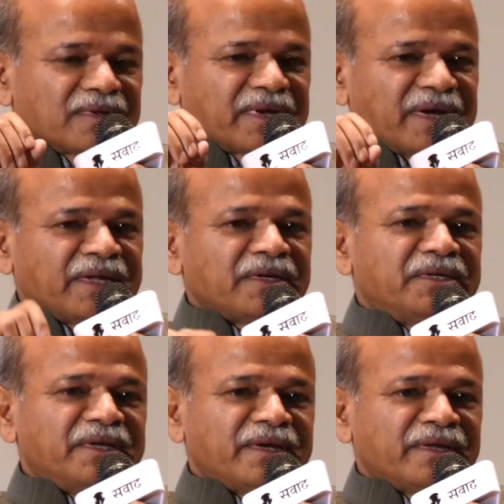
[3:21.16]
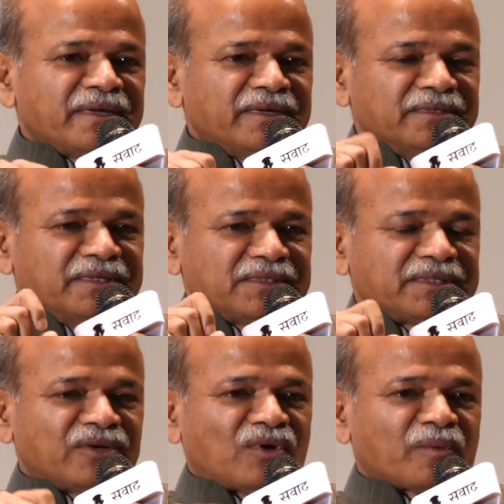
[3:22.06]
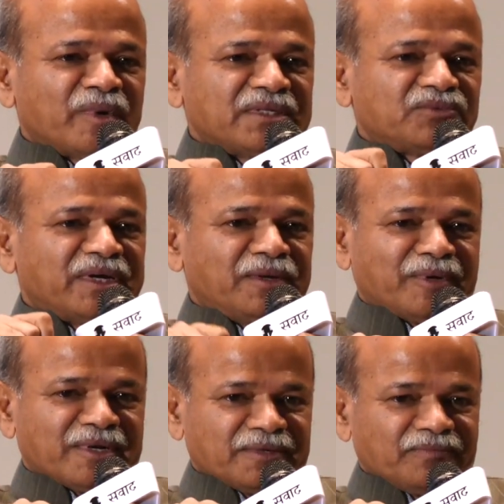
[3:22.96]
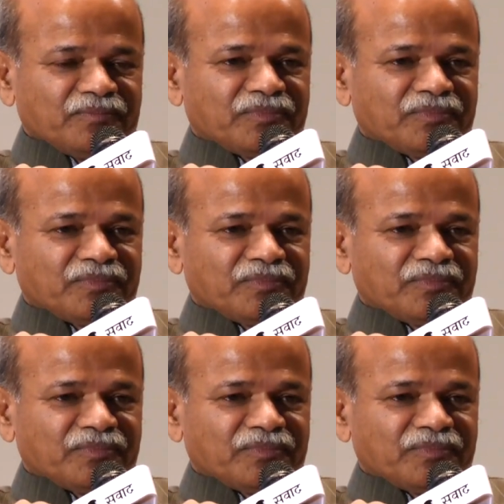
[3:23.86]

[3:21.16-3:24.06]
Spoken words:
Getting DNA in this environment is very difficult,